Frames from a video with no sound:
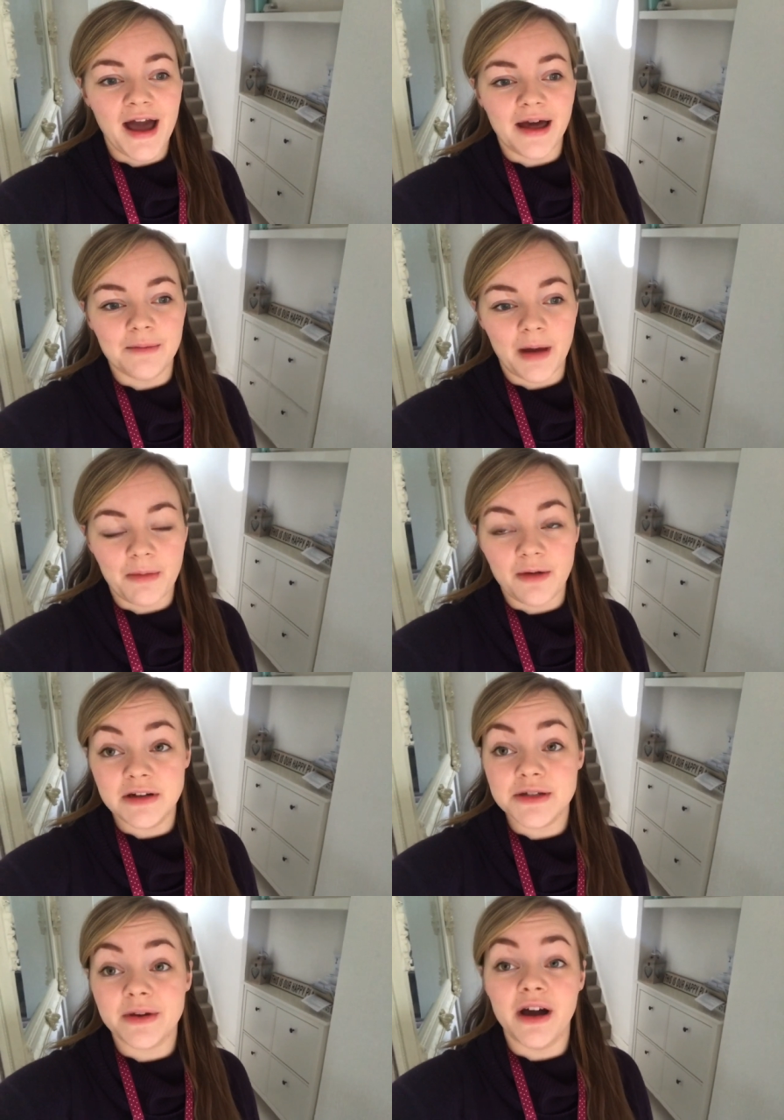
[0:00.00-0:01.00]
I'm
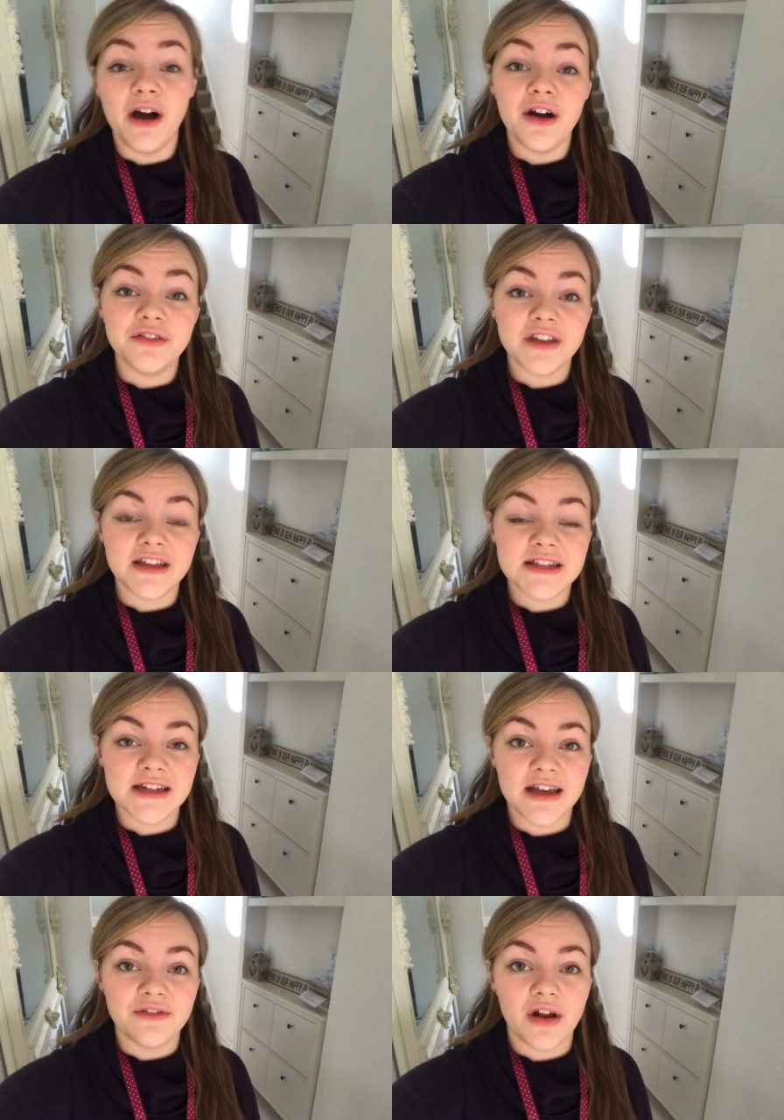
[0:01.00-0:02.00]
only doing a half day
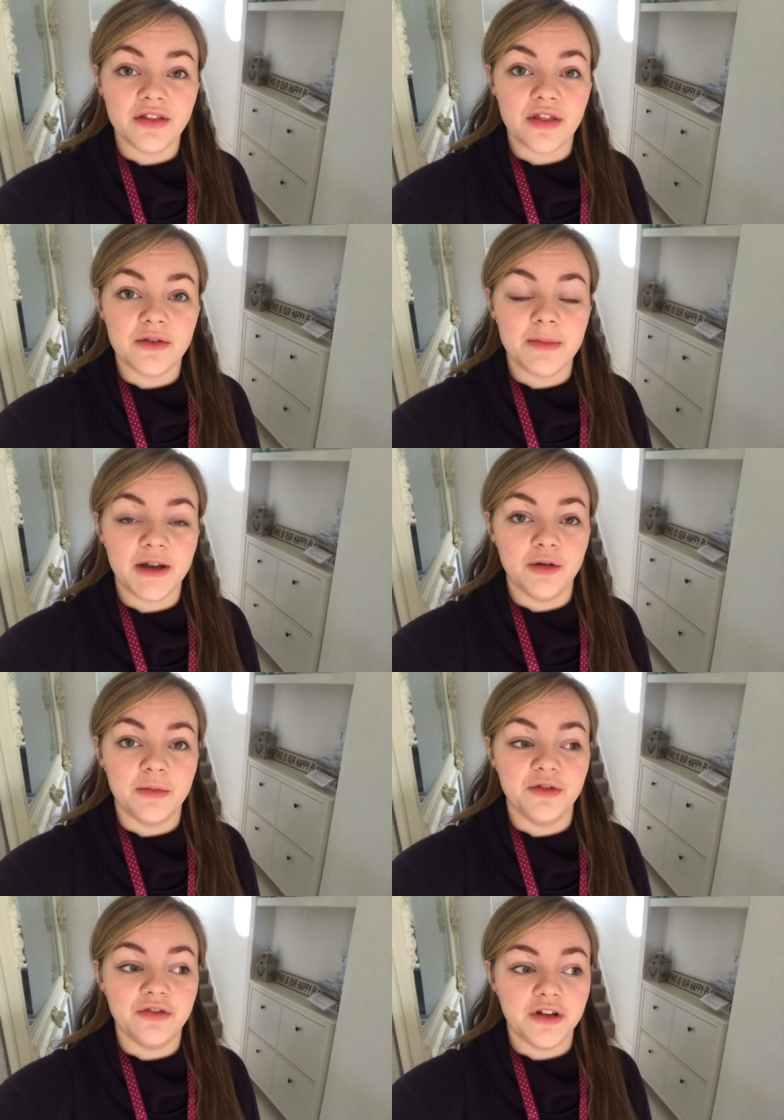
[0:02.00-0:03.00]
today rather than my
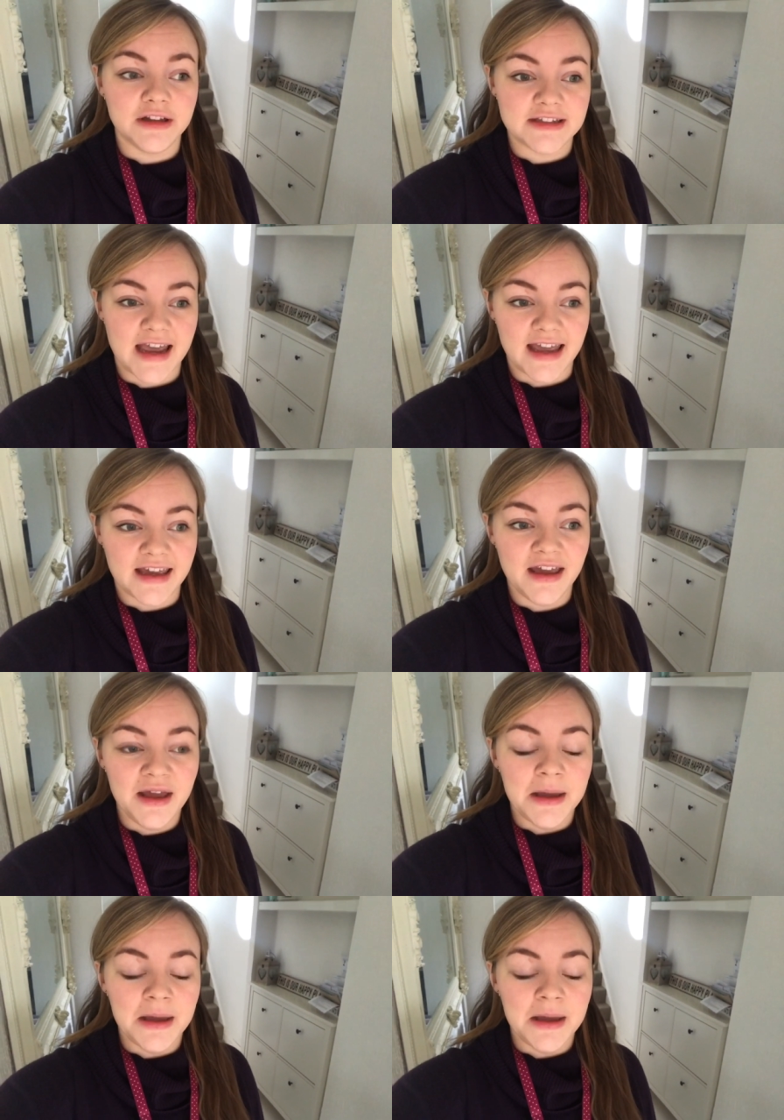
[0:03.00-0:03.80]
normal full day,